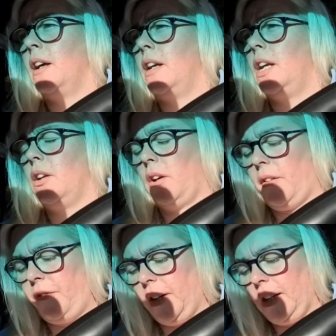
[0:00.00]
You know, I
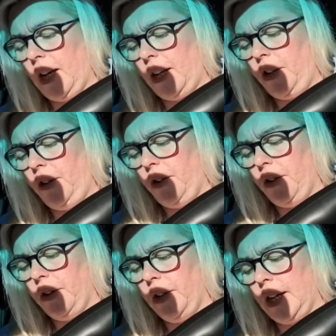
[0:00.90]
feel like
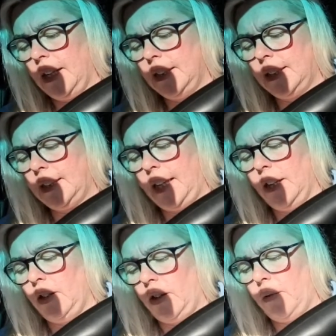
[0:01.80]
you can see
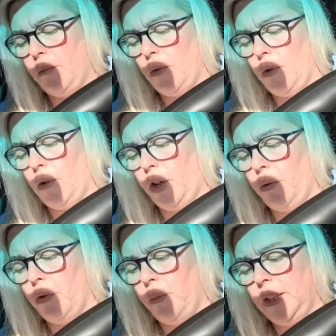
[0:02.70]
a lot more.
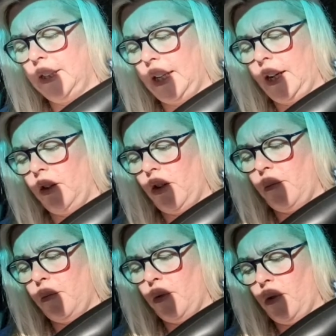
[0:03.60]
You will be seeing a
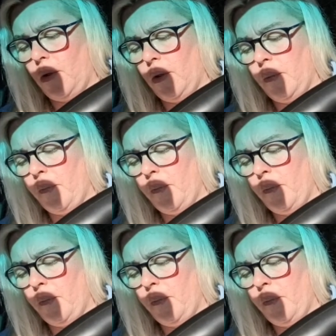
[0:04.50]
lot more.